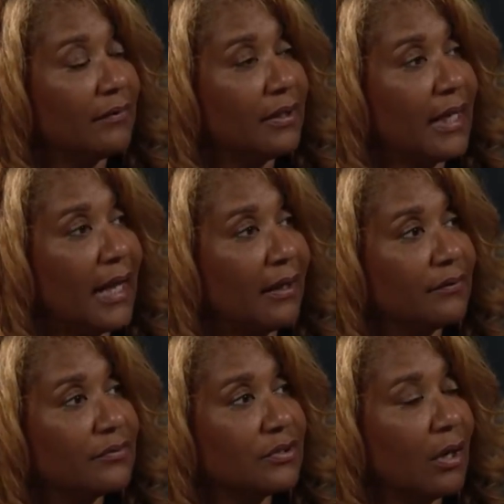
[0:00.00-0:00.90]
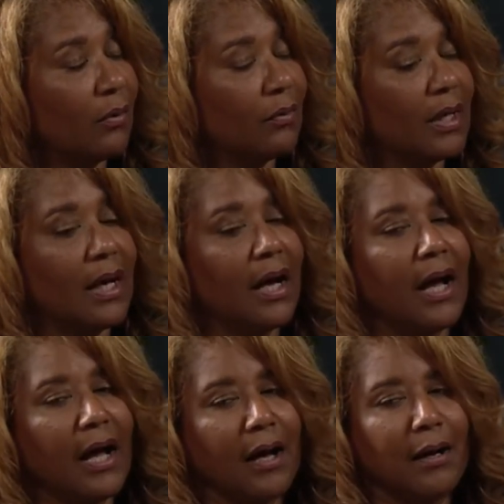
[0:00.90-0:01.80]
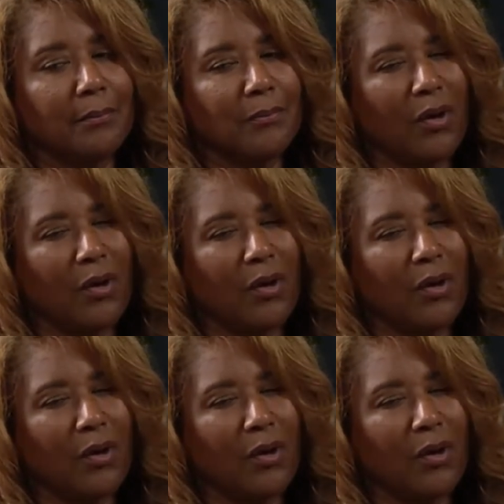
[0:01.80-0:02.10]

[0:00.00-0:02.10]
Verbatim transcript: mm -hmm. yeah. So, um,